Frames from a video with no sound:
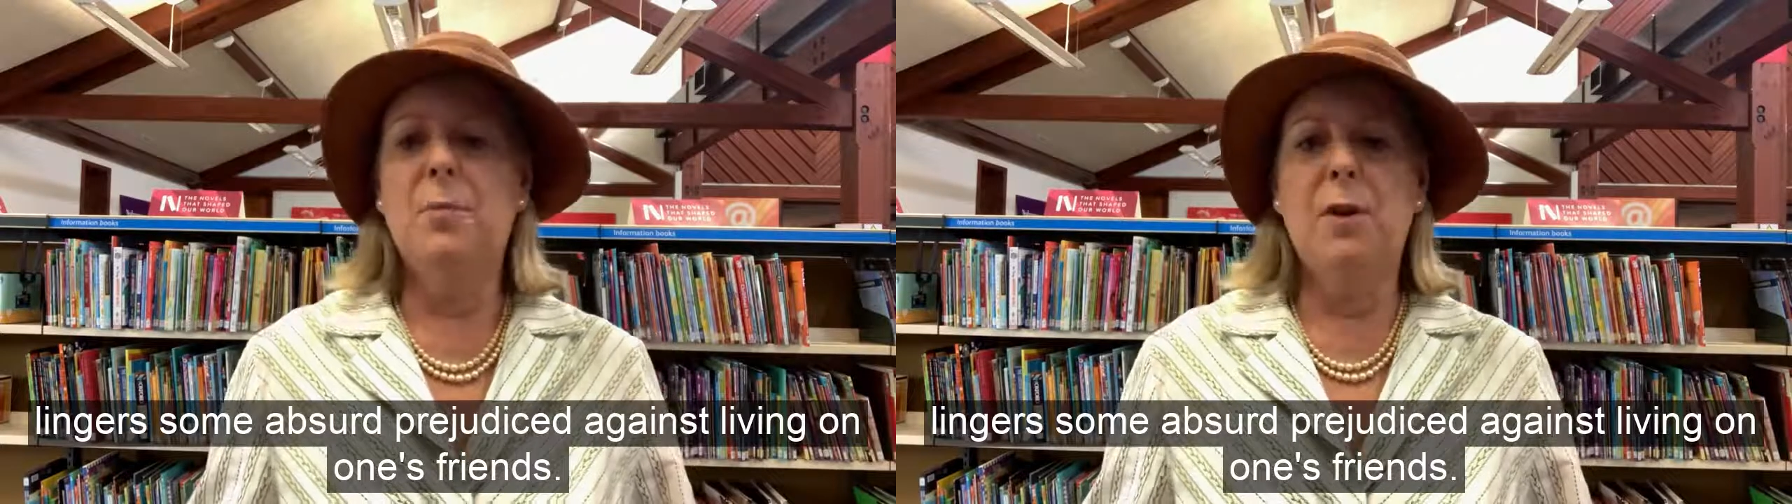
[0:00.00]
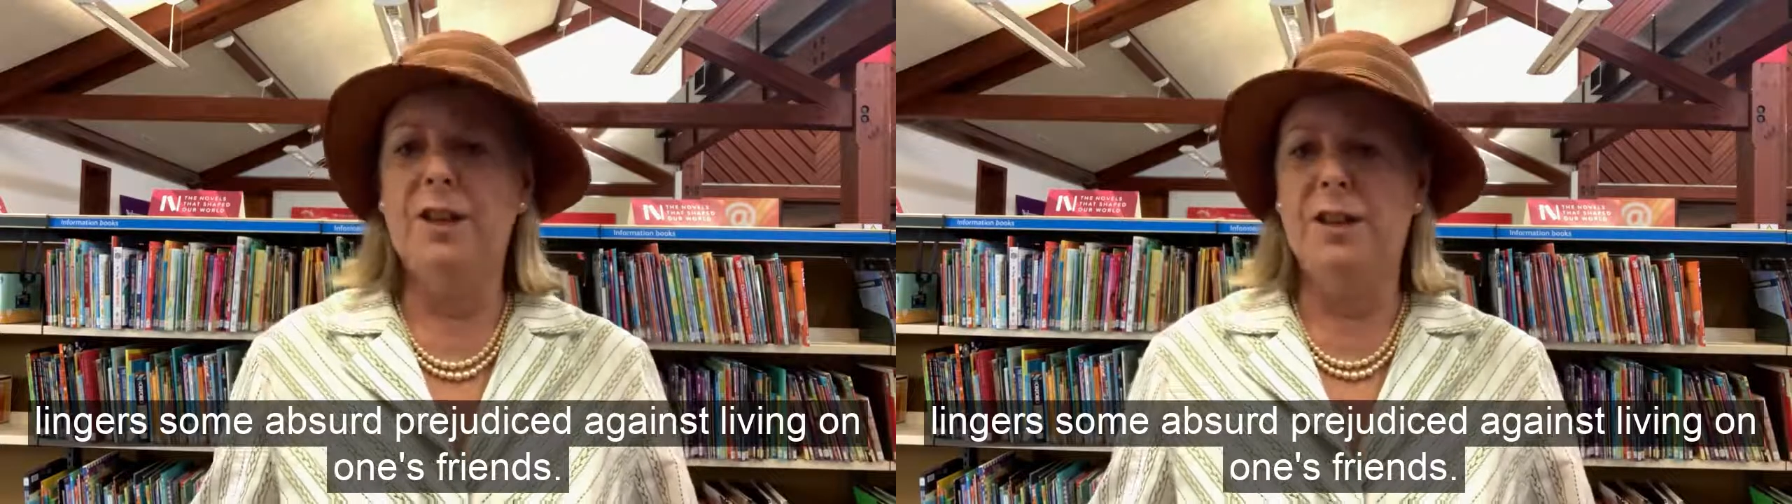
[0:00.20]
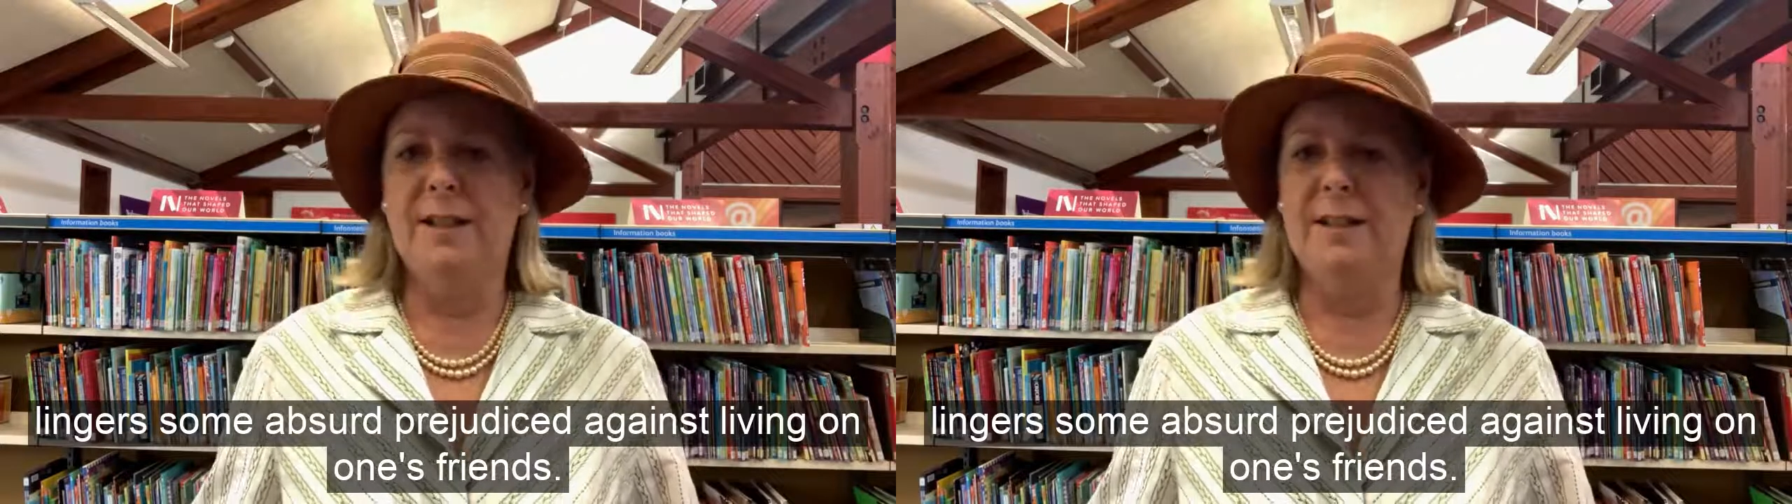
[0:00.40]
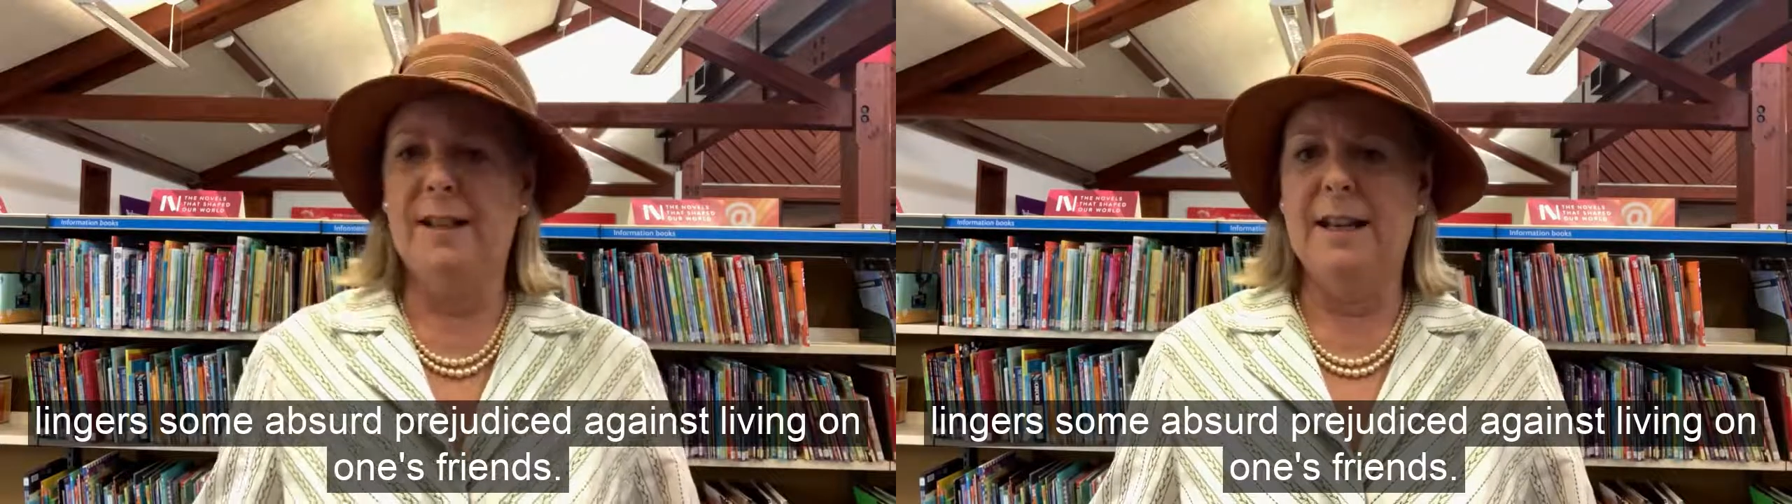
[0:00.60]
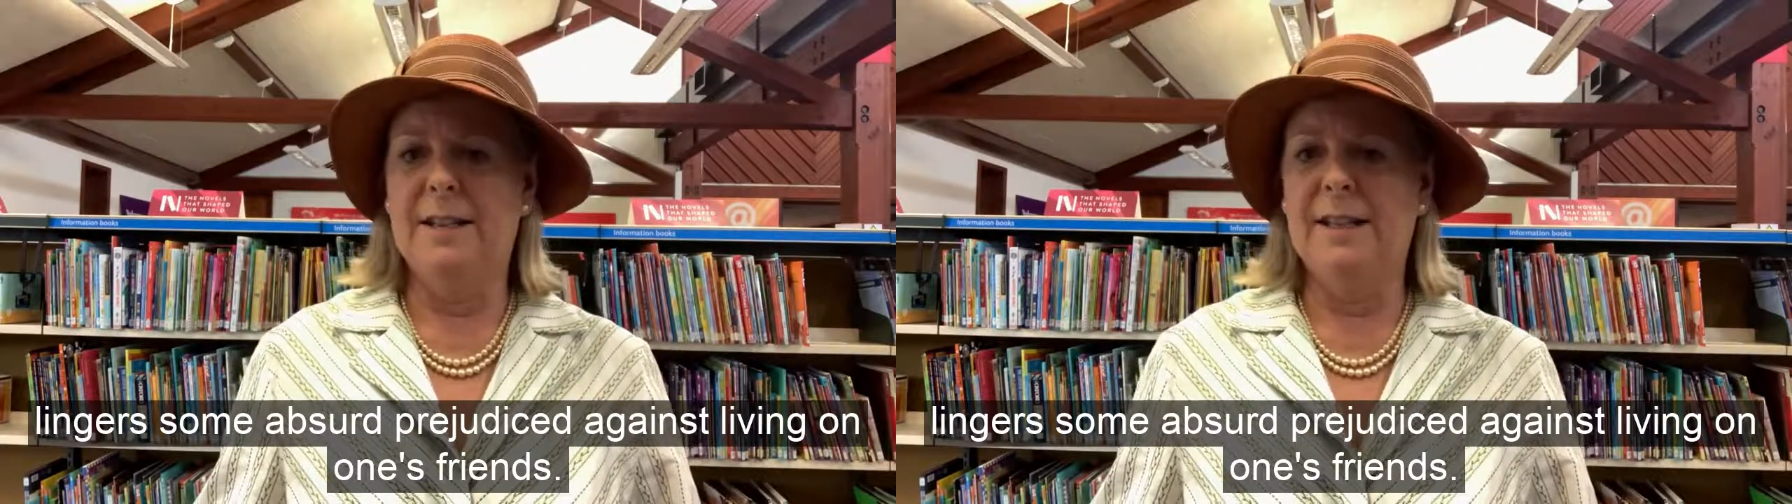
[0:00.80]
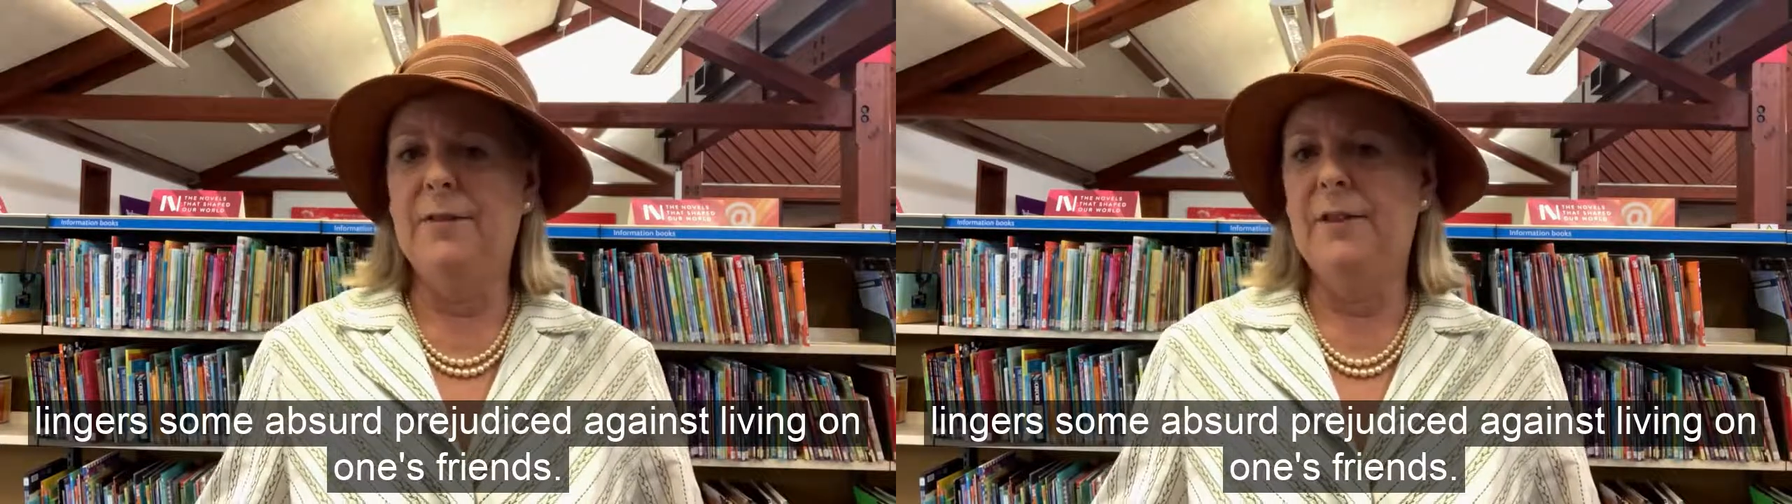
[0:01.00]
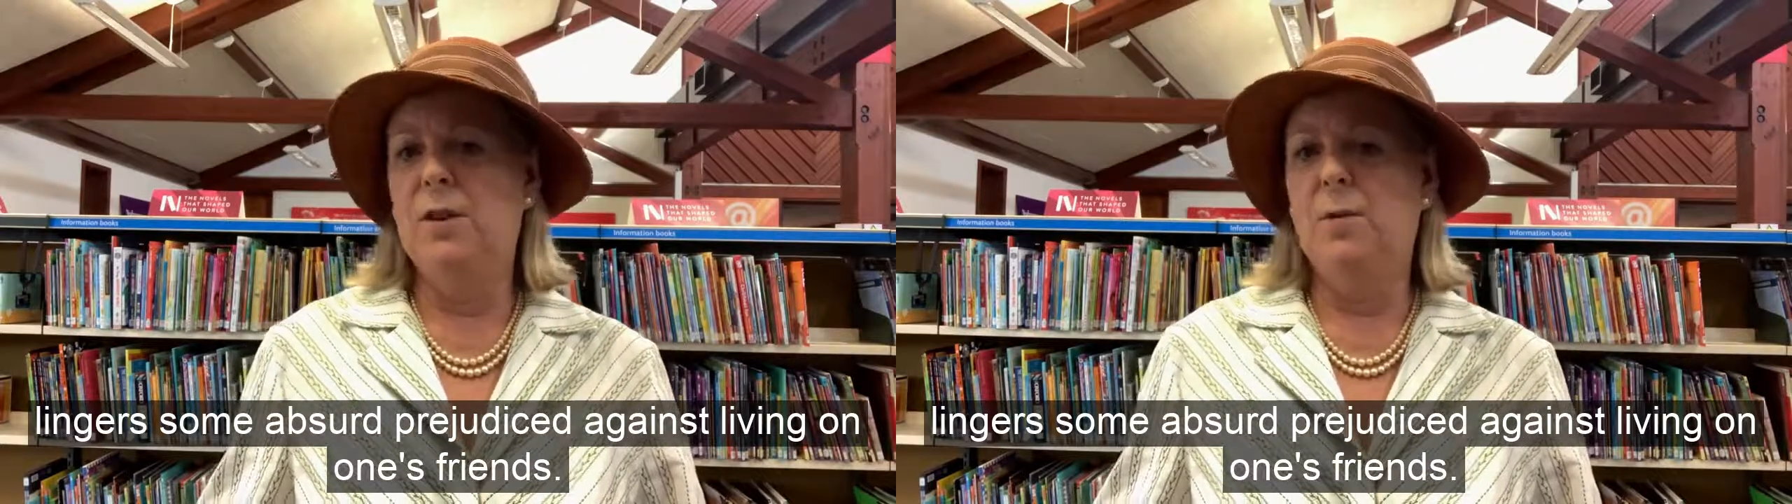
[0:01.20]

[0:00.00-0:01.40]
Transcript: prejudice against living